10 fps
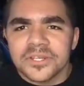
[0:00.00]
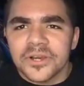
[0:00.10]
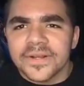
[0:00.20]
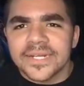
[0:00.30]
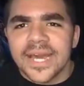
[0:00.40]

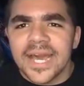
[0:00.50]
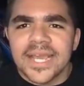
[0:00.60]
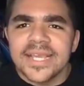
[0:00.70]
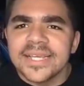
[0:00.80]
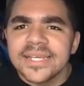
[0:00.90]
Dark
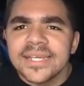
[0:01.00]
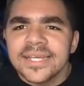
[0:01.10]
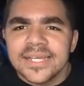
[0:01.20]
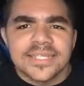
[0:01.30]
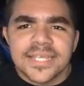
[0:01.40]
Knight,
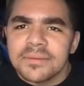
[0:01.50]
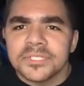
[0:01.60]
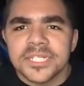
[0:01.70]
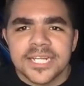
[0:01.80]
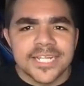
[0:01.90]

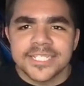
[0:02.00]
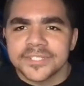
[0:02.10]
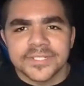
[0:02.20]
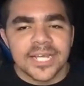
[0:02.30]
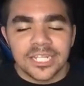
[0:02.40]
Inception, and
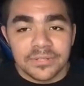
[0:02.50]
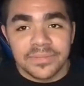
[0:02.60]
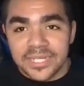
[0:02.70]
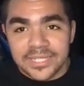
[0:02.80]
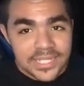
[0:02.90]
Interstellar
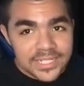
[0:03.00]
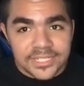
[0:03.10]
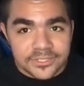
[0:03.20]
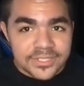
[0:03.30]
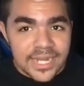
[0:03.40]
being the
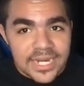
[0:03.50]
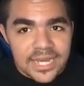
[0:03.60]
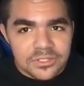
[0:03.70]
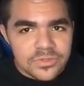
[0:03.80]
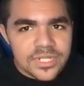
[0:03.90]
clear
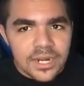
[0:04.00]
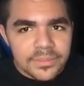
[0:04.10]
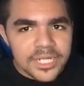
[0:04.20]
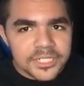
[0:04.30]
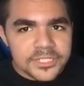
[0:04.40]
standouts with
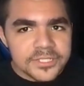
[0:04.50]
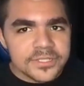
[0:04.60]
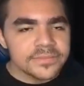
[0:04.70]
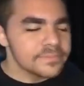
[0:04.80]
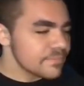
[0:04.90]

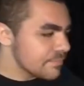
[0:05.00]
nominations.